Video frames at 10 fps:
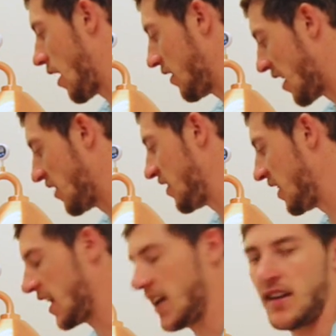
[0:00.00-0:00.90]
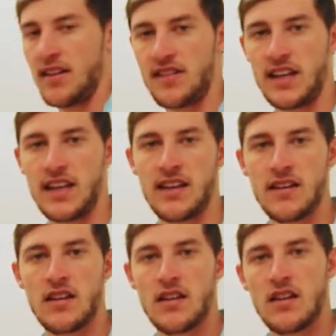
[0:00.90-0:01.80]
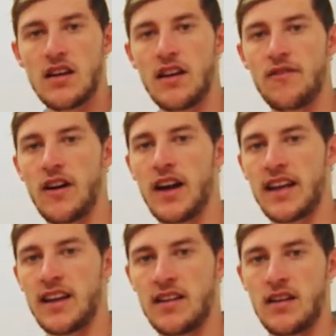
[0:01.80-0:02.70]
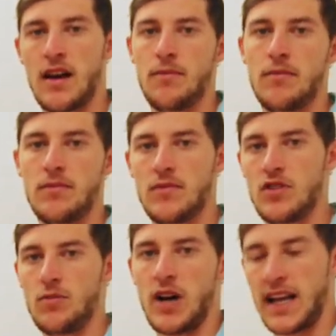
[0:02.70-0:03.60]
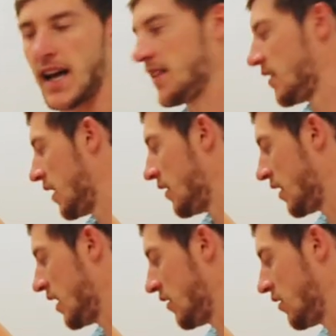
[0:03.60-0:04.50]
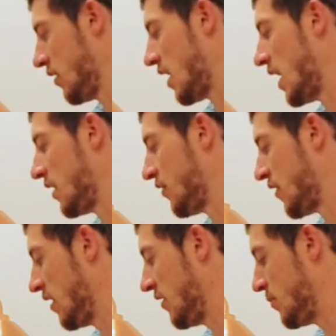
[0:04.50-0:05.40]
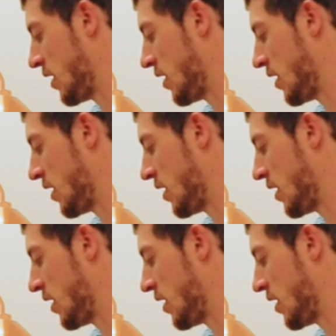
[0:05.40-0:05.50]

taste it again and see if I can do my cut and get into the hearts phase.